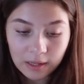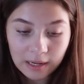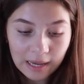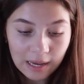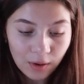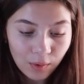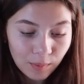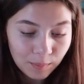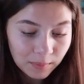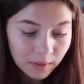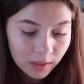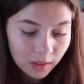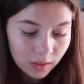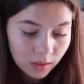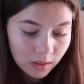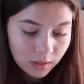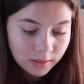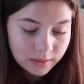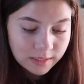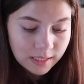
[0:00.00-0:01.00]
Now I'm
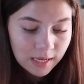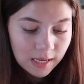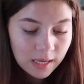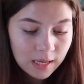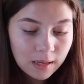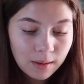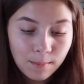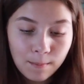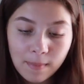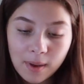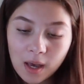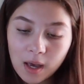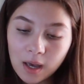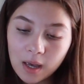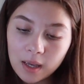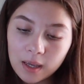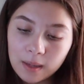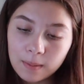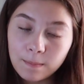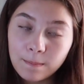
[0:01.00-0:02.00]
gonna take
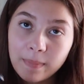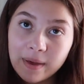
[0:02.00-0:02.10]
my